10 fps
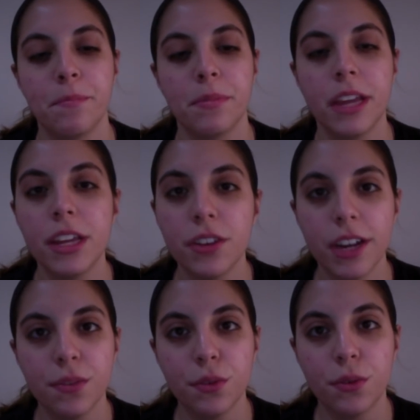thank you
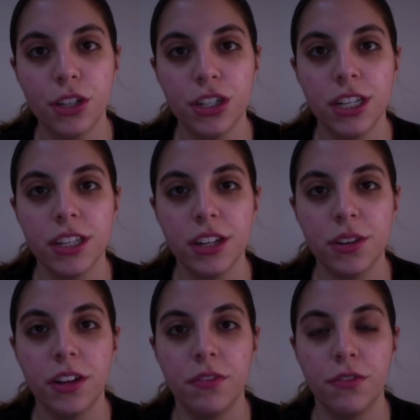guys for watching, thank you
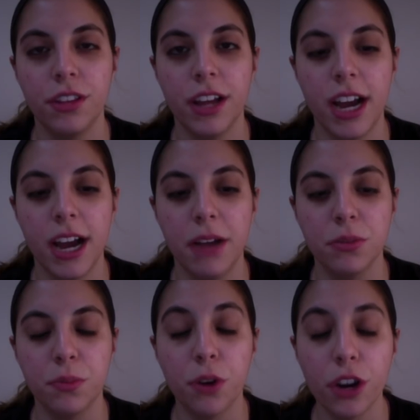guys for the
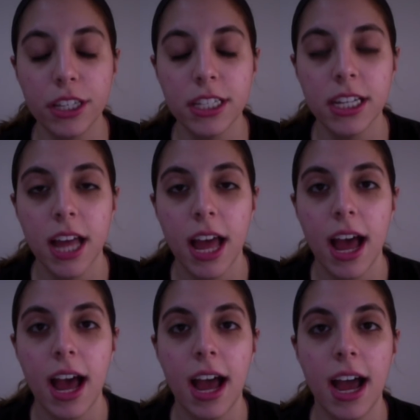support.
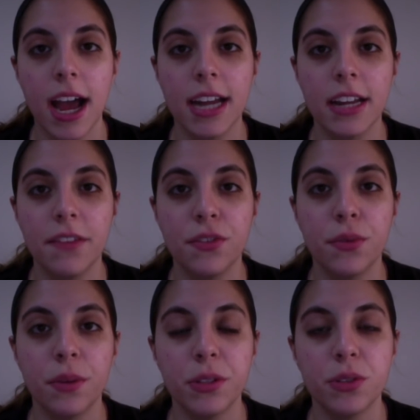And if you
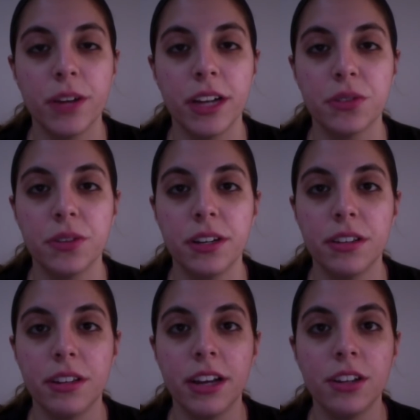want me to react to
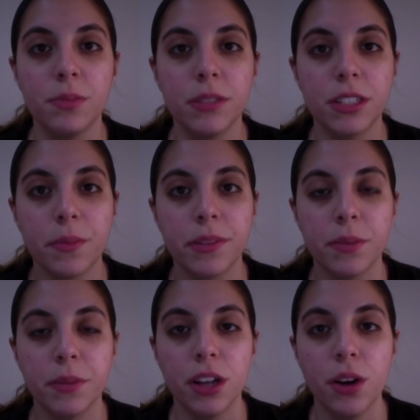anything else, please comment down
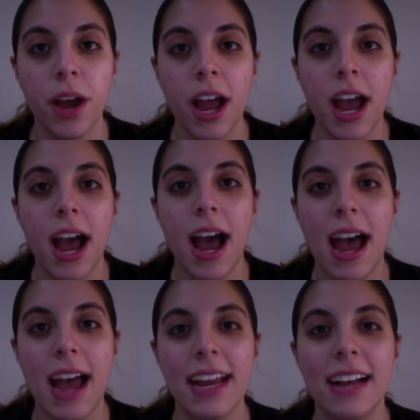below.
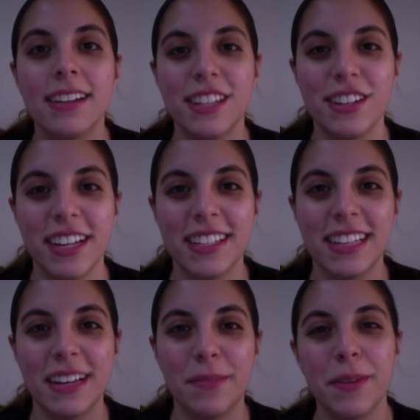And I'll see you next time.